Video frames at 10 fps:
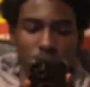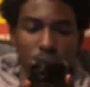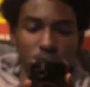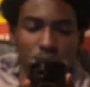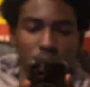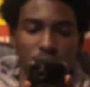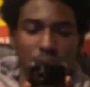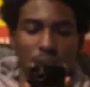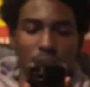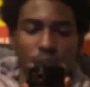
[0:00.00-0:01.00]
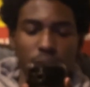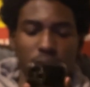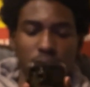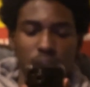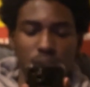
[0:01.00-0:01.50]
it's gonna sell out
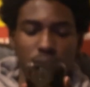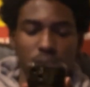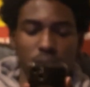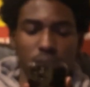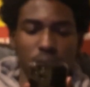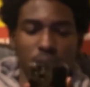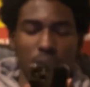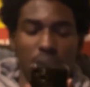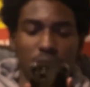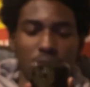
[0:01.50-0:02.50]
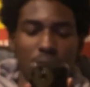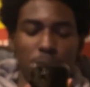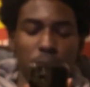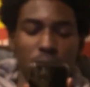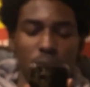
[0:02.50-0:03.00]
arenas. I ain't gonna lie, I
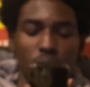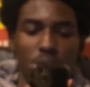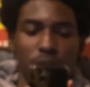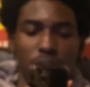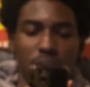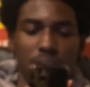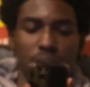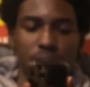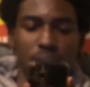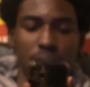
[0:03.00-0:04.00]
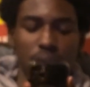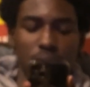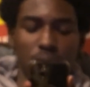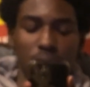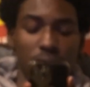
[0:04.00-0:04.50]
put on one fit and I was like,
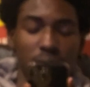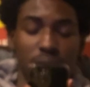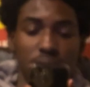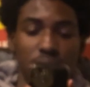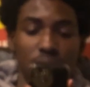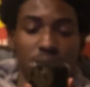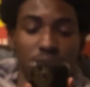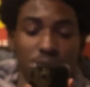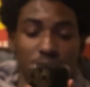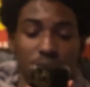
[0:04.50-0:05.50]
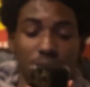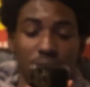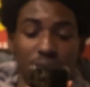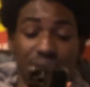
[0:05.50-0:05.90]
oh, hex, now this fit suck.